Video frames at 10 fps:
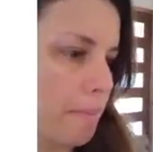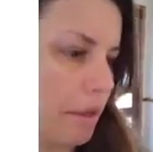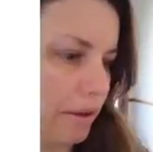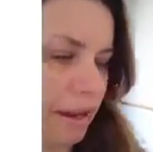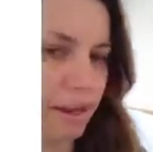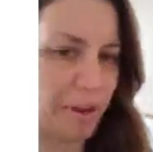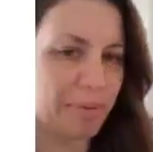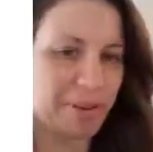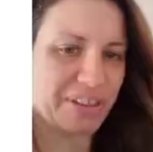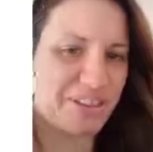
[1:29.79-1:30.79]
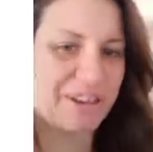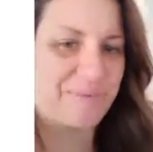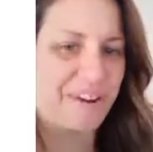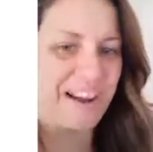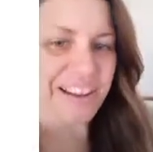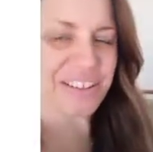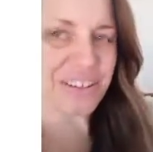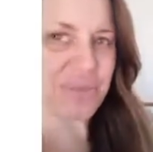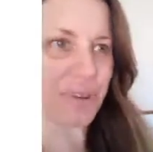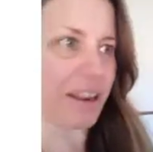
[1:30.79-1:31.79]
this is going to be hard to
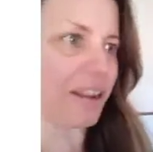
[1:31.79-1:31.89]
explain.